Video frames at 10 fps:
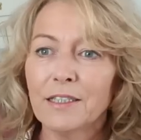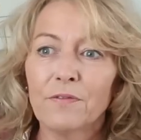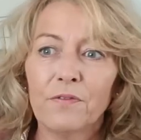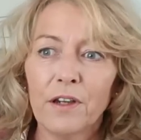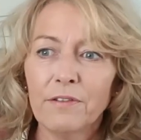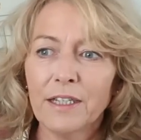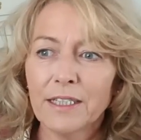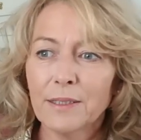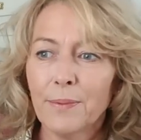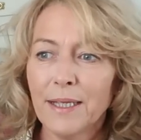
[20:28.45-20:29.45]
It's very
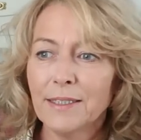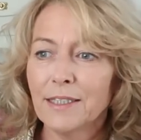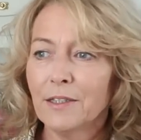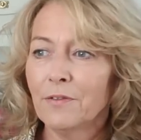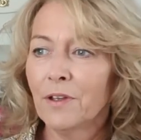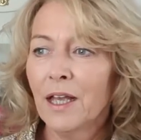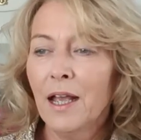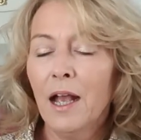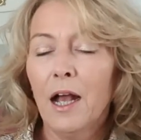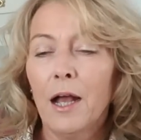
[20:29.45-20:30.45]
expensive.
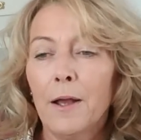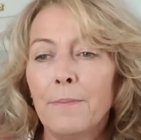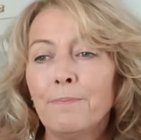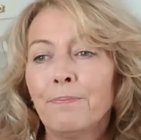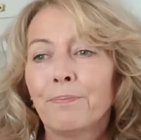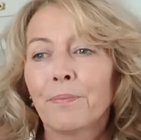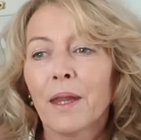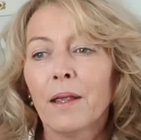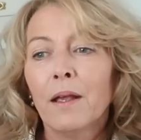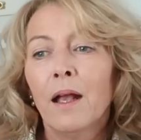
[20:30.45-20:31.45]

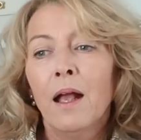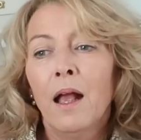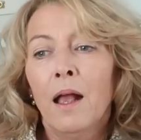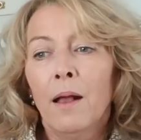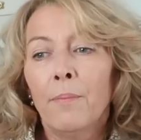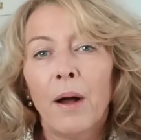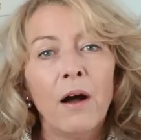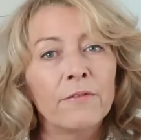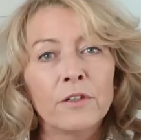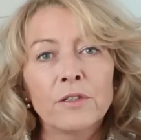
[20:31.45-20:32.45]

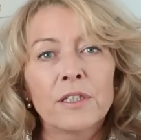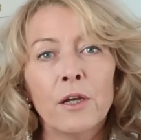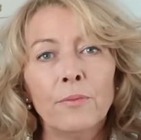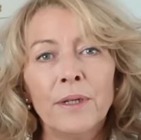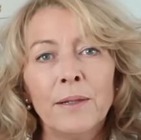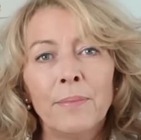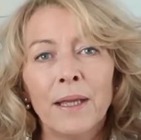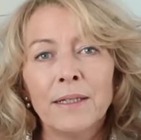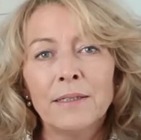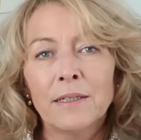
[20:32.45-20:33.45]
But I've got so many
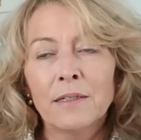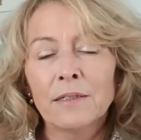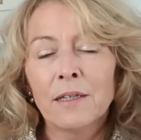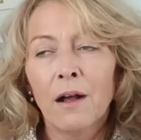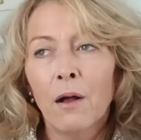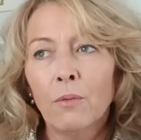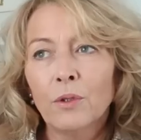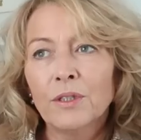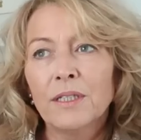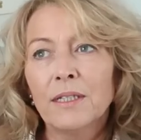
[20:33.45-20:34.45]
blazers I
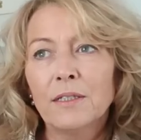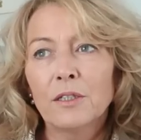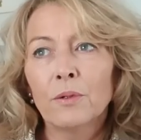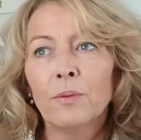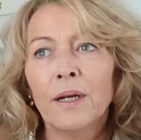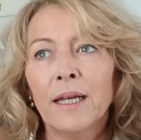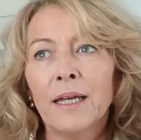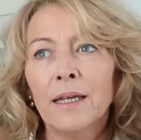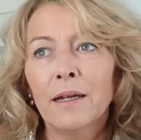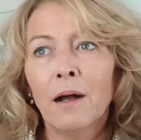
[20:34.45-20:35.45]
wanted to wear.